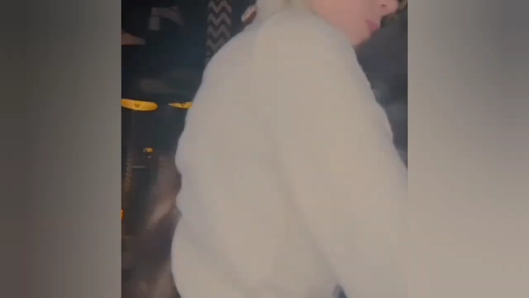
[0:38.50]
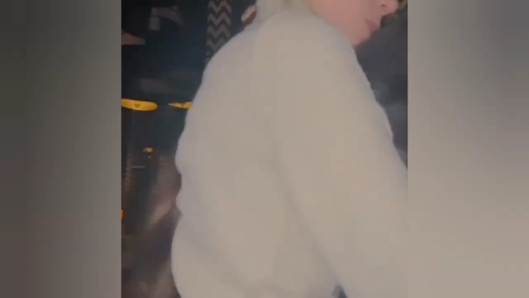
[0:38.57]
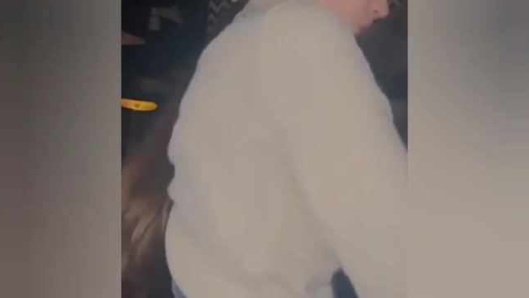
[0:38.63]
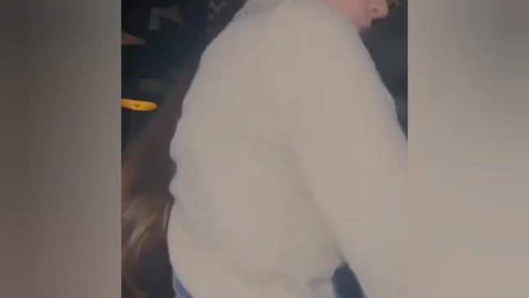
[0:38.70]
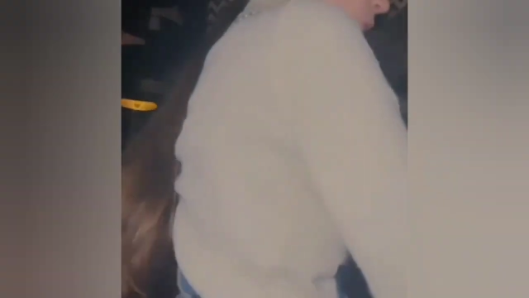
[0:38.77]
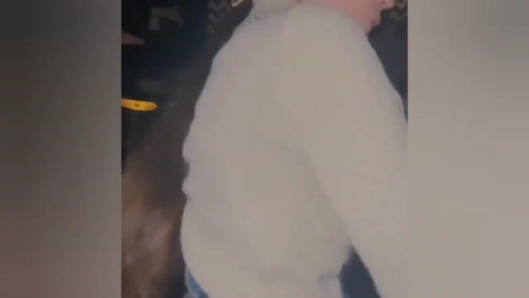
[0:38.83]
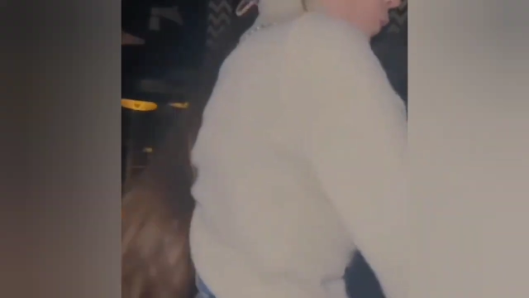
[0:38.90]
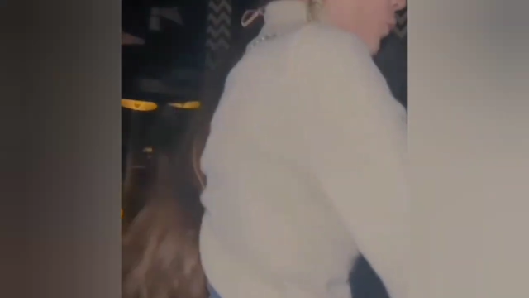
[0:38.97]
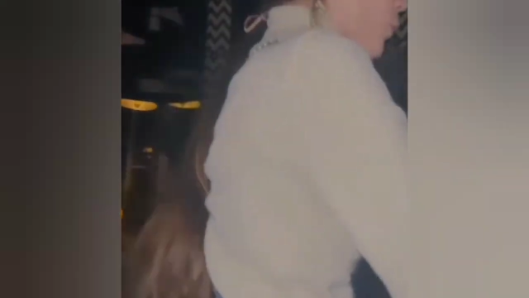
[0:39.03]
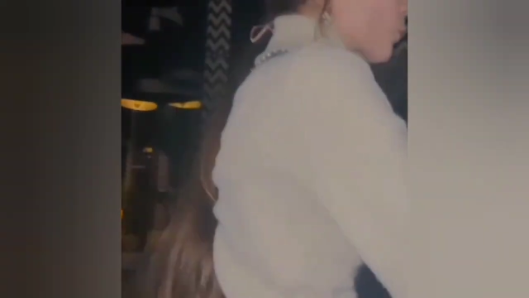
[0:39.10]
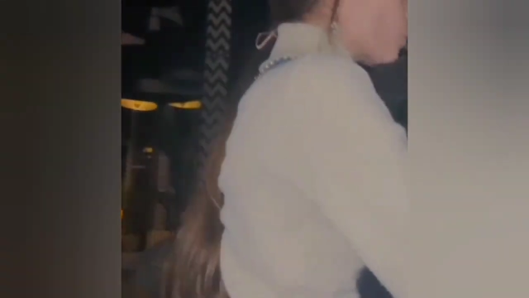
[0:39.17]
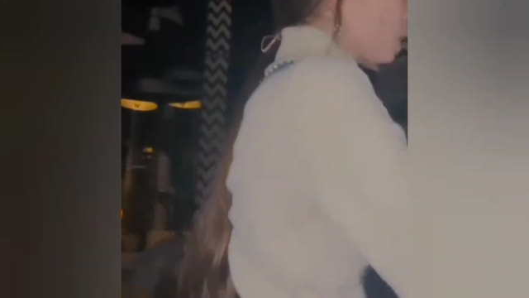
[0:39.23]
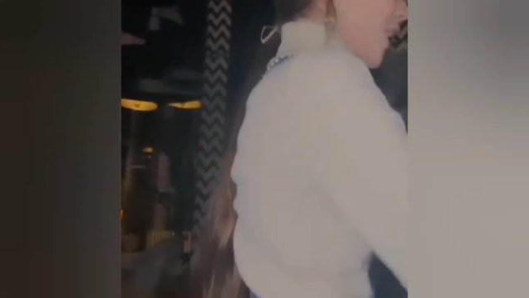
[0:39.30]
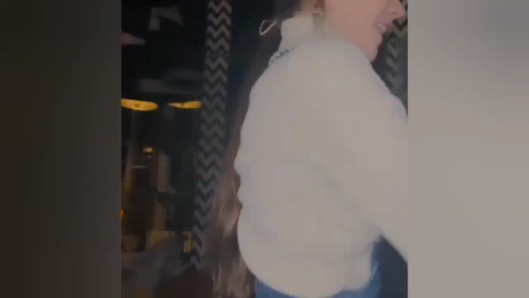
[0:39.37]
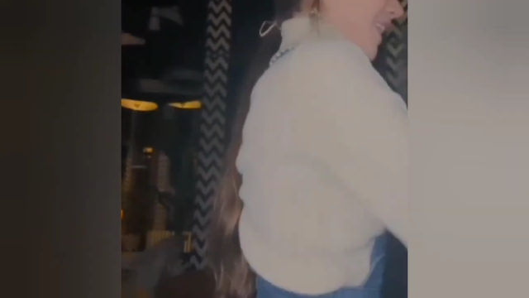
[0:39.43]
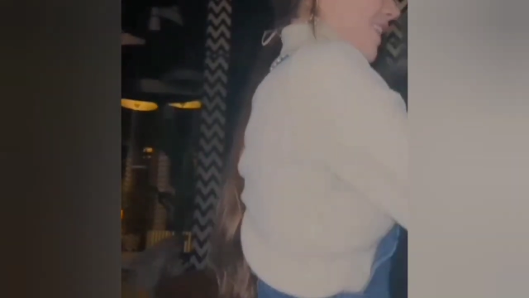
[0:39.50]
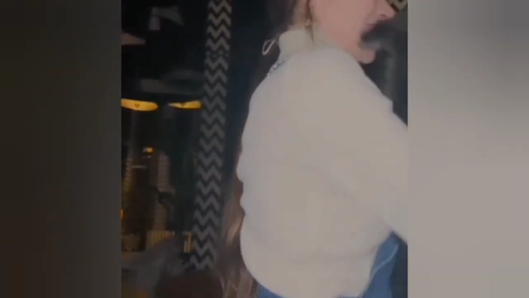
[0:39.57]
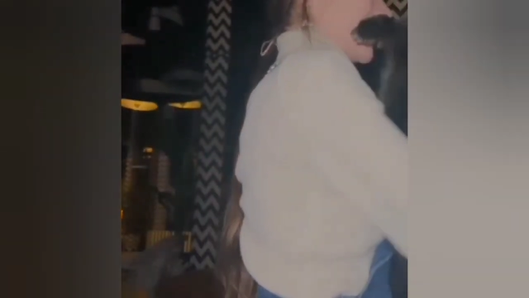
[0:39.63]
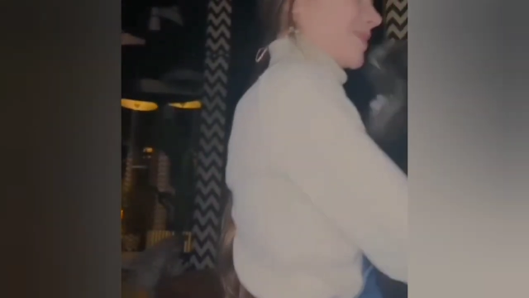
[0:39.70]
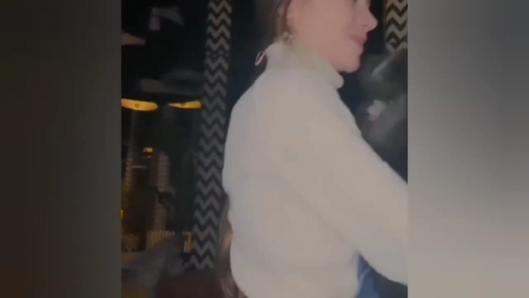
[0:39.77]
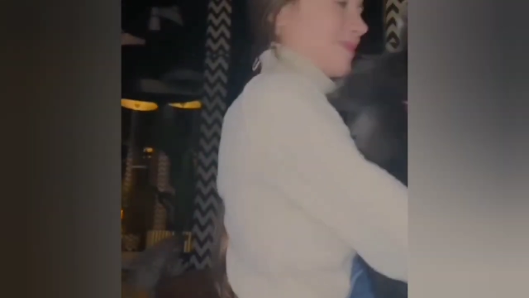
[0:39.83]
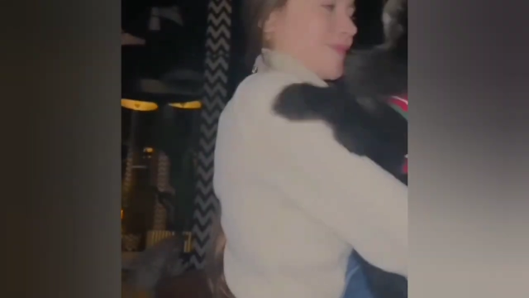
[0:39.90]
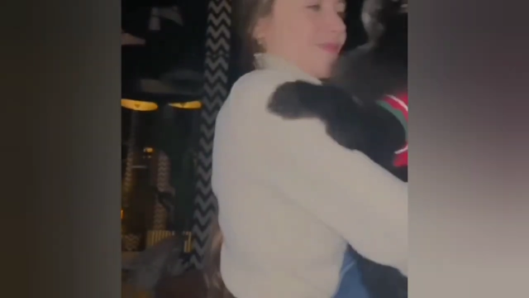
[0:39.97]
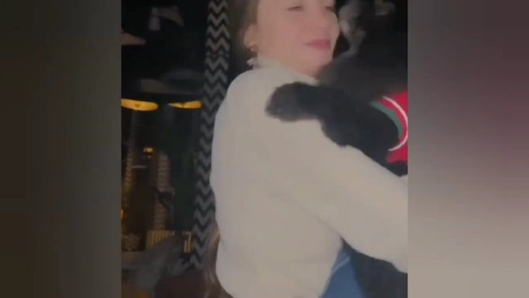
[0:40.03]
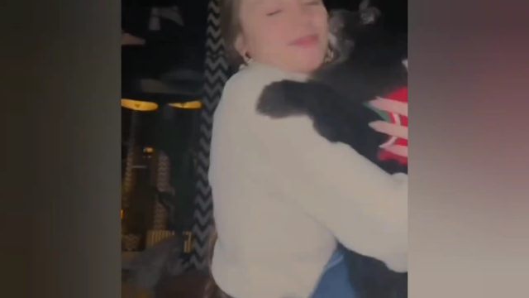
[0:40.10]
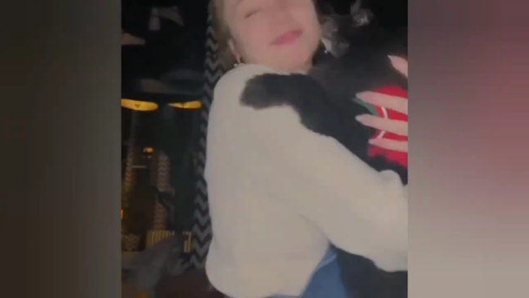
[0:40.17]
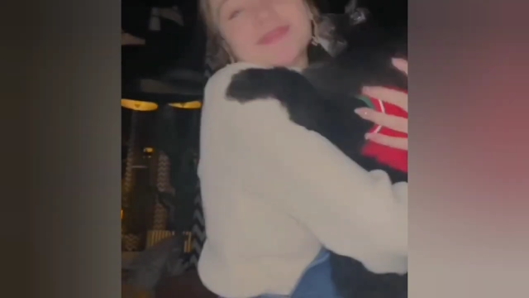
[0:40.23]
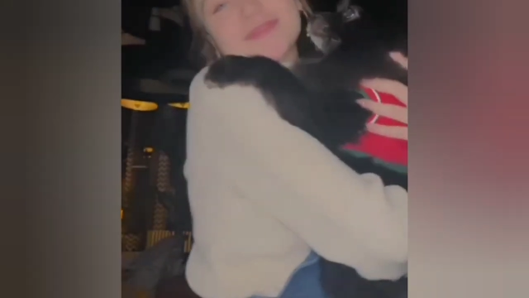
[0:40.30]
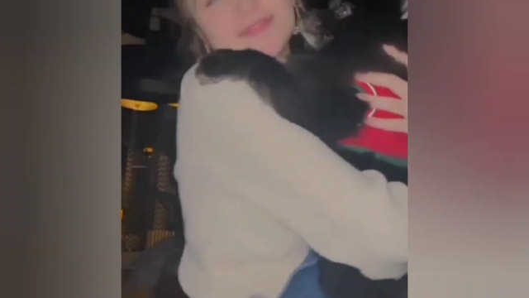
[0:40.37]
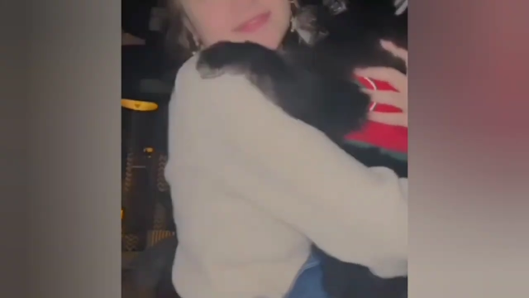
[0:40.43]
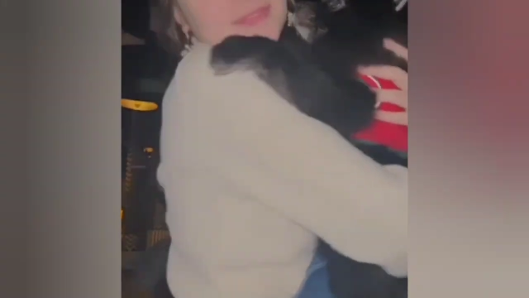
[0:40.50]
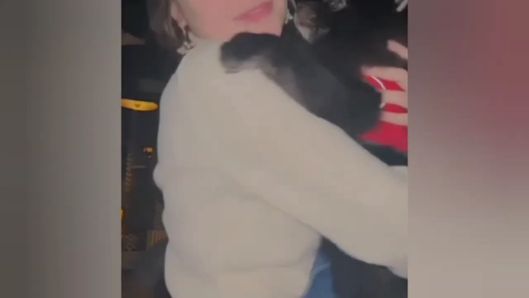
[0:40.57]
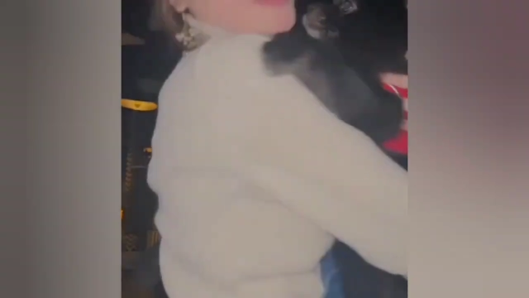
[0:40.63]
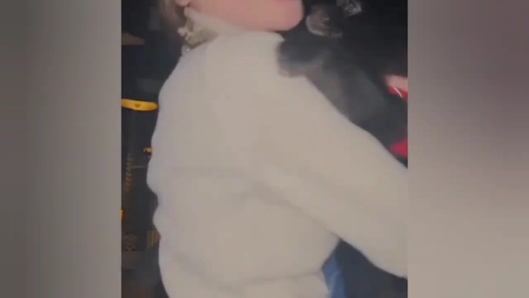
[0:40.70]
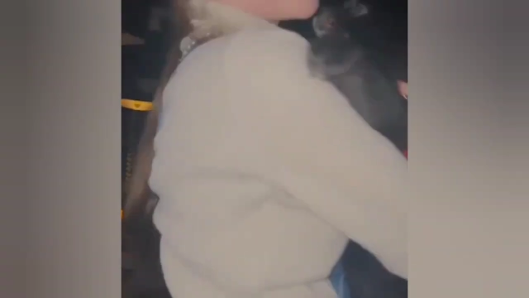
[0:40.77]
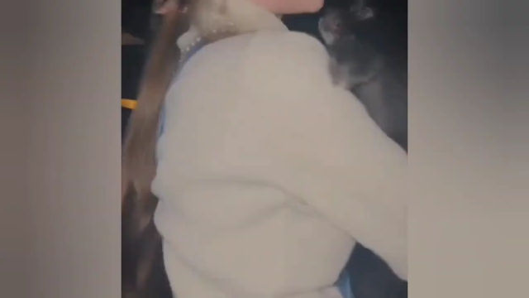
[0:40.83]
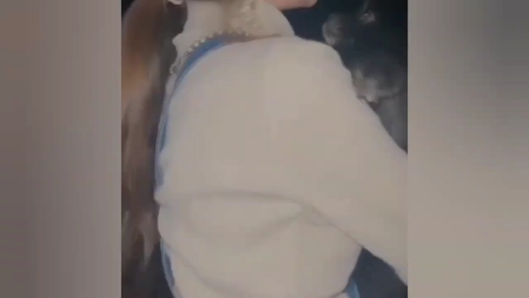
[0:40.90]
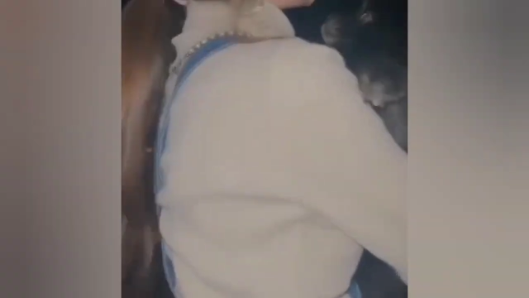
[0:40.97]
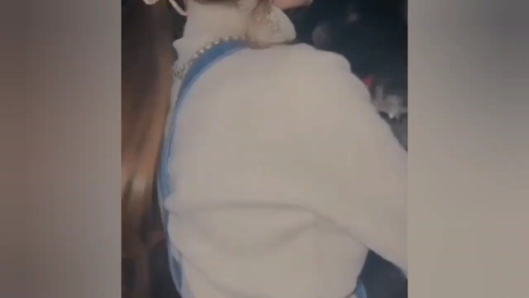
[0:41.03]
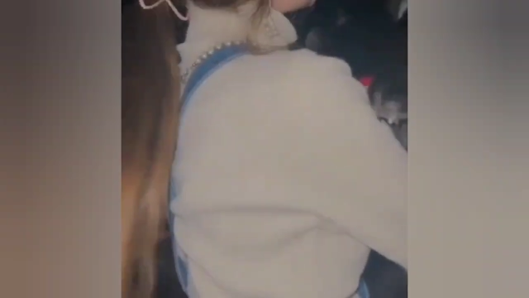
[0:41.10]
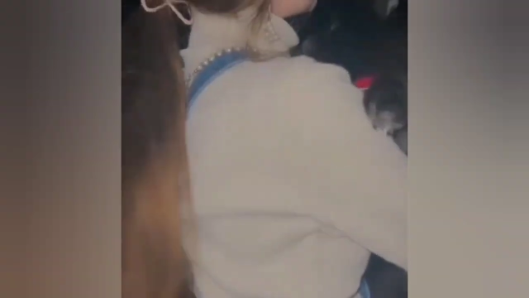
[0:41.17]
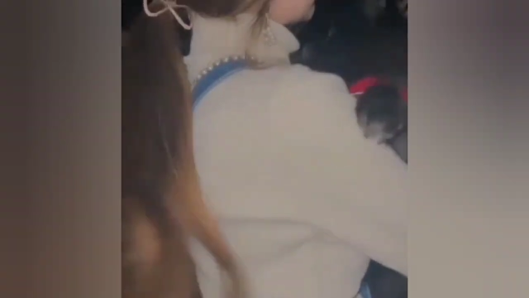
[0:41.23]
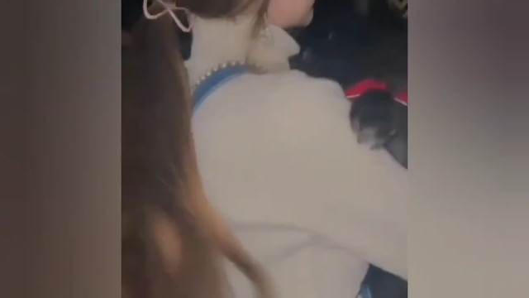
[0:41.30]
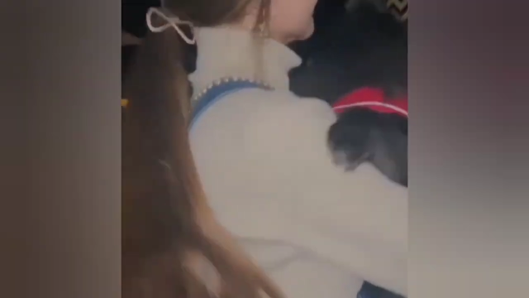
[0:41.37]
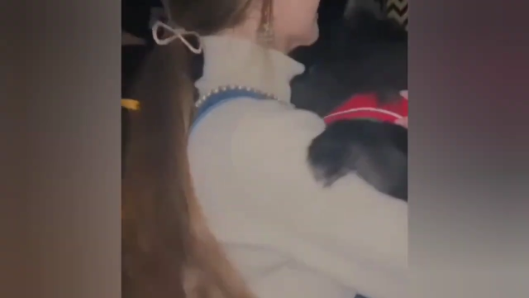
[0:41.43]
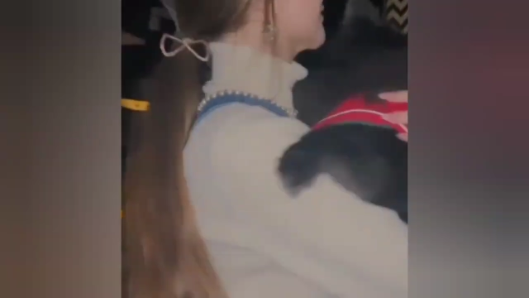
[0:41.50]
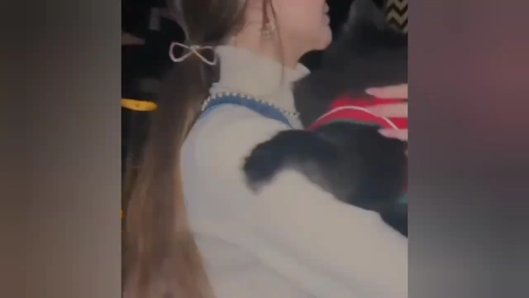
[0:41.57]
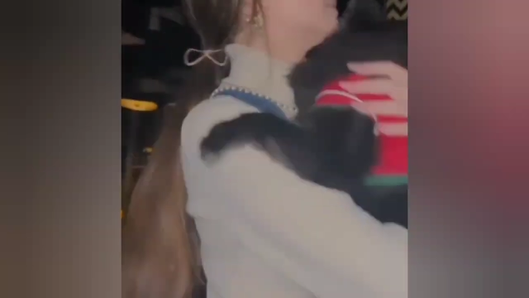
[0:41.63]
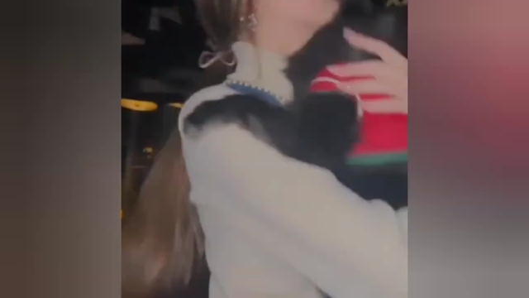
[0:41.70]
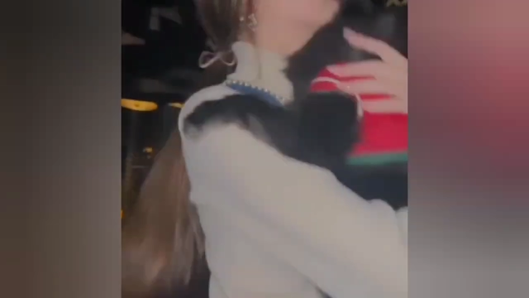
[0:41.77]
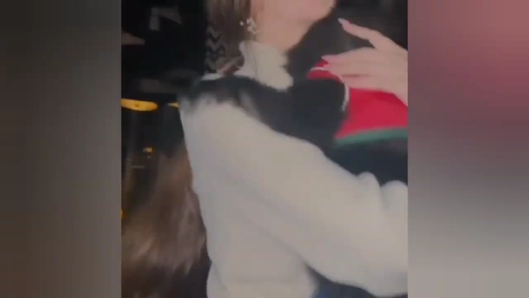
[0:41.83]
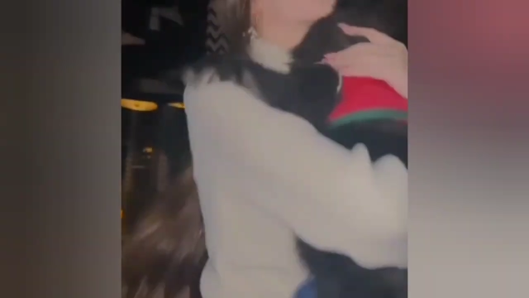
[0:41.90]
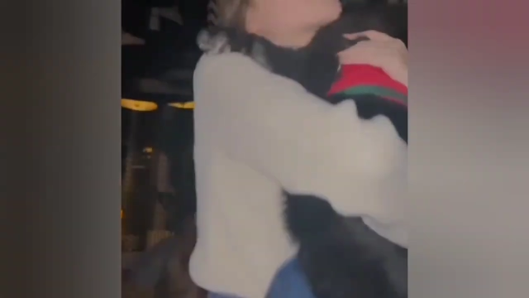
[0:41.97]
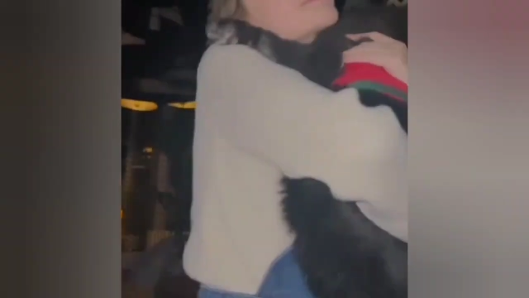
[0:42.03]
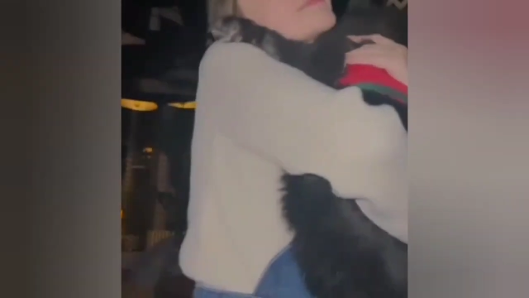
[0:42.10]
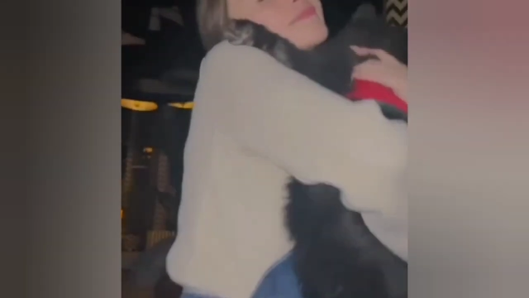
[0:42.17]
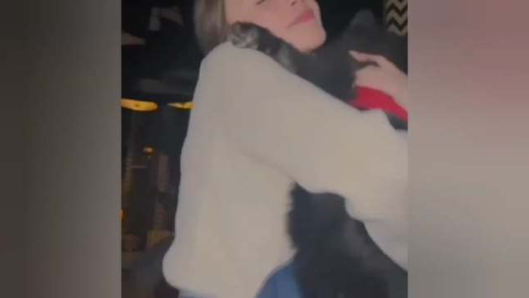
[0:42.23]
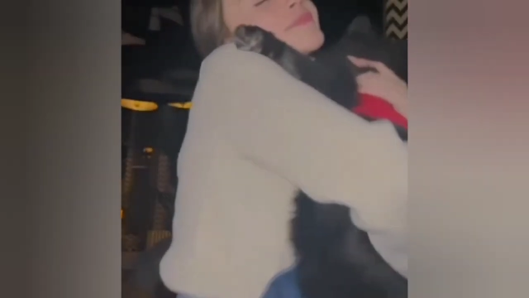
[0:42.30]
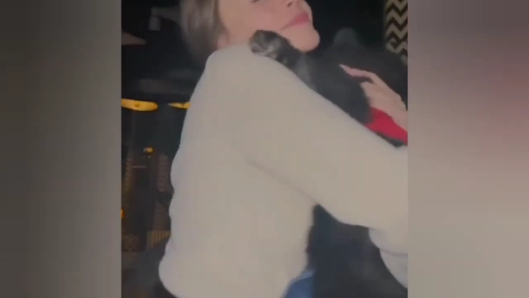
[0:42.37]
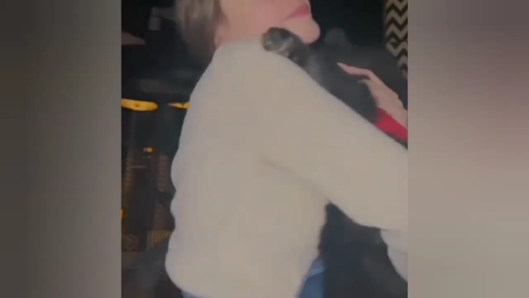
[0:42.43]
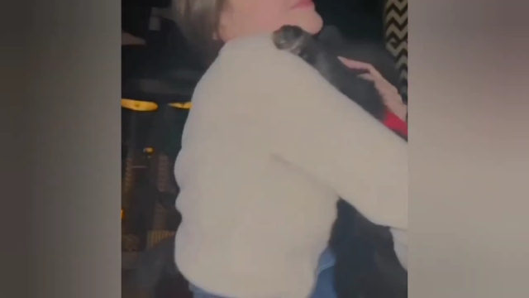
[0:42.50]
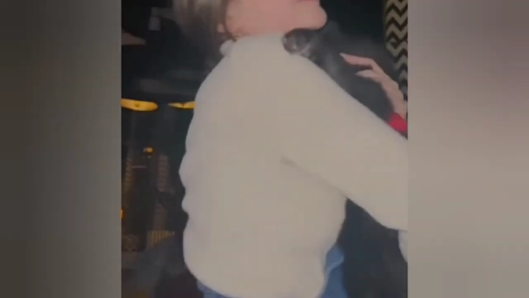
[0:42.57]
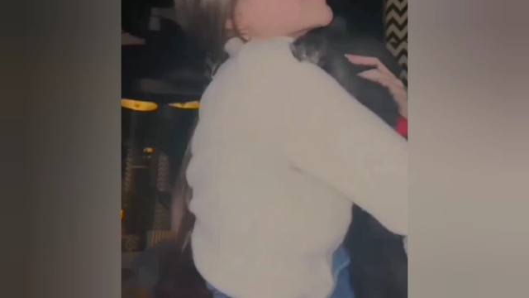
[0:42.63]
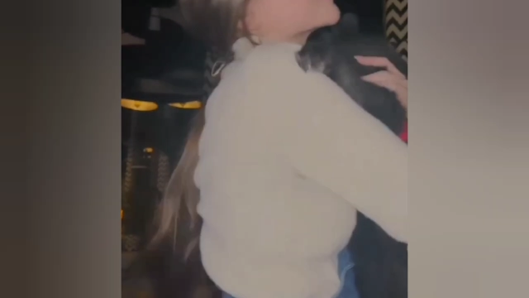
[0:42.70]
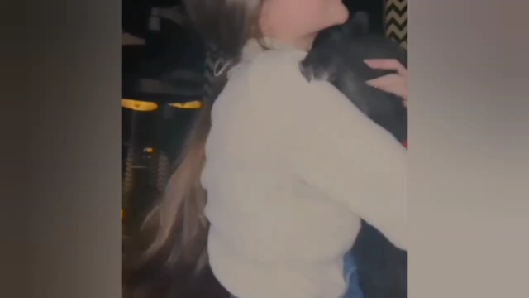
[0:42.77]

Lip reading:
Nobody's mouth can be seen.